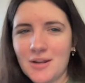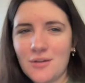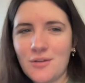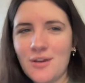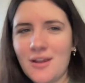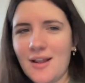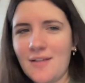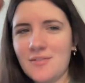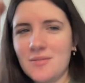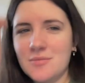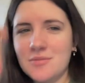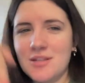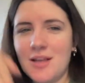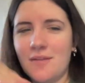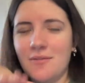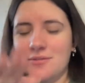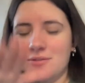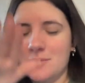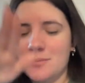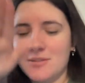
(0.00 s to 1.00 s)
you have to
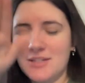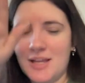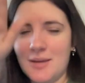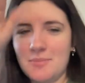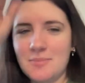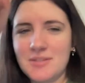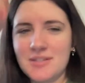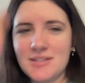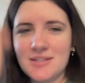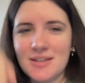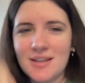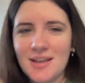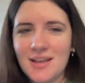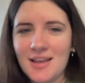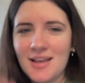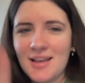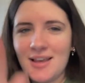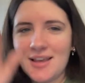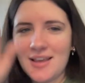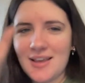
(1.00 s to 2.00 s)
have some dips,
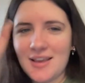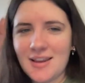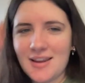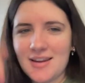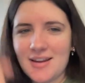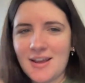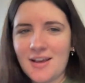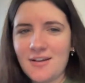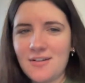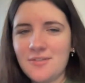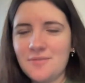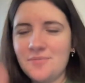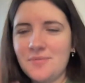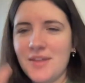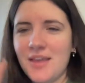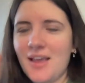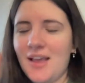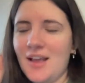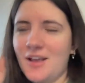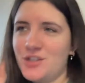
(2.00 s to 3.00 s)
you know?
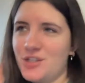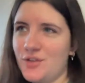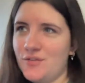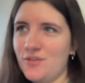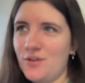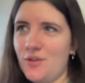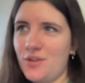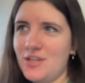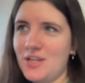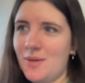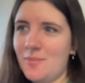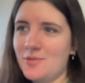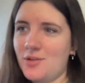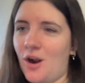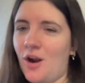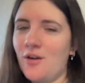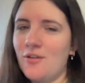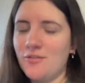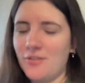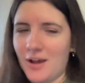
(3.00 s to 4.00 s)
So even though the dips
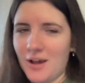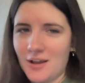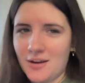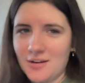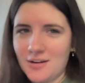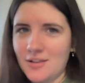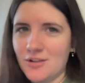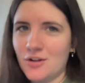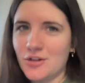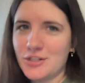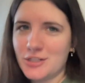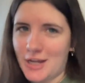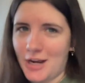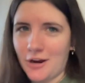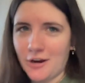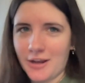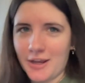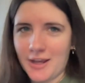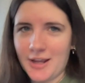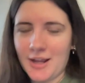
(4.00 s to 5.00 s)
aren't fun and they're
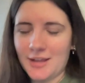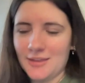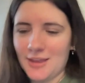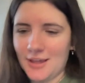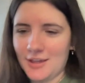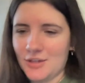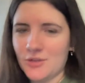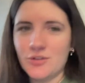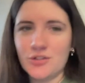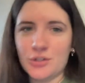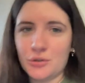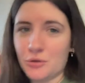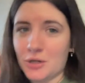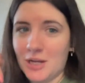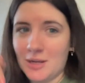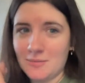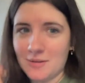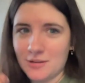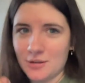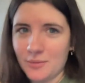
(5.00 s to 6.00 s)
scary and like you
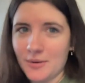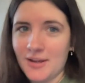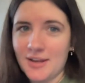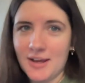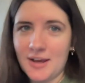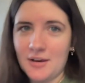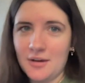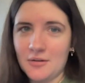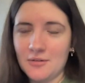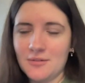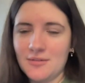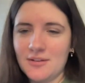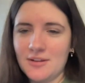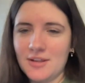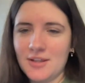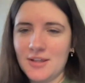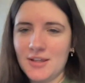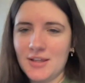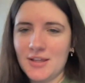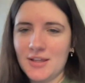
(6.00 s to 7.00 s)
scream on the way down,
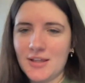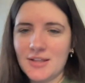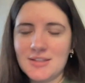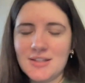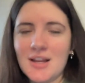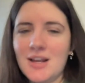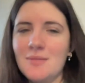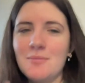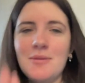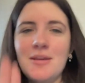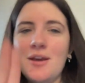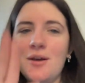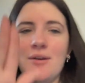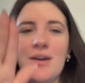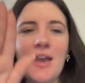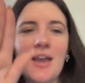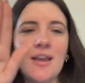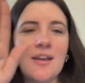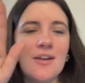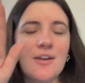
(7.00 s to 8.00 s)
it's going to be
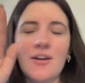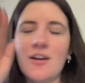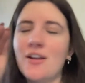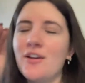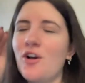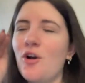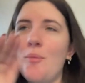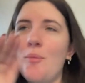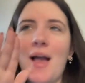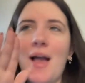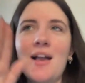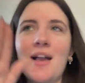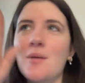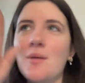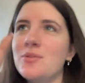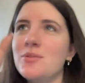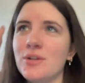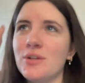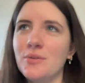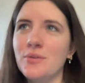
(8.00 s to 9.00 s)
okay. You're going to go back
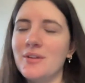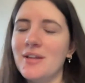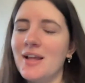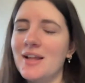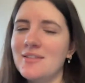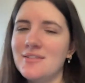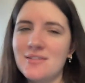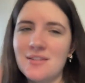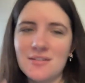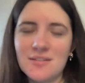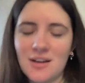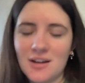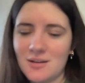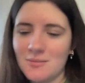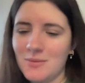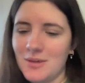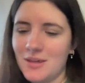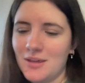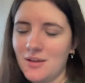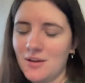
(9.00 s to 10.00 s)
up soon. It's going
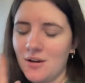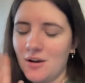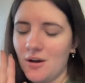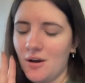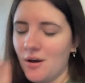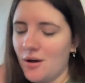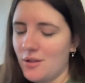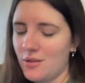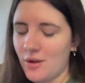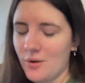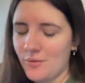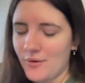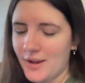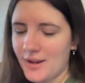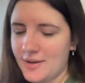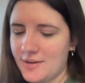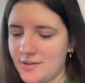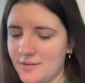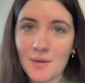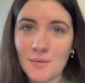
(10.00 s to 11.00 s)
to be all
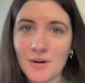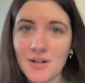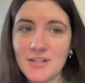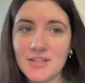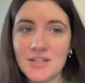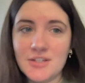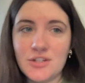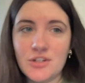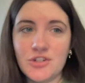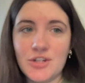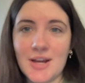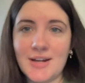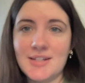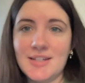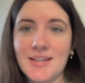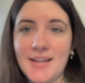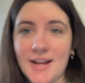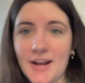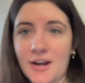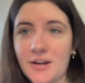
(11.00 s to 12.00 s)
right. I wanted to interject
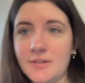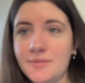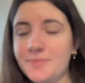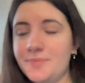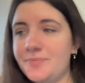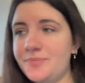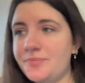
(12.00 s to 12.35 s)
here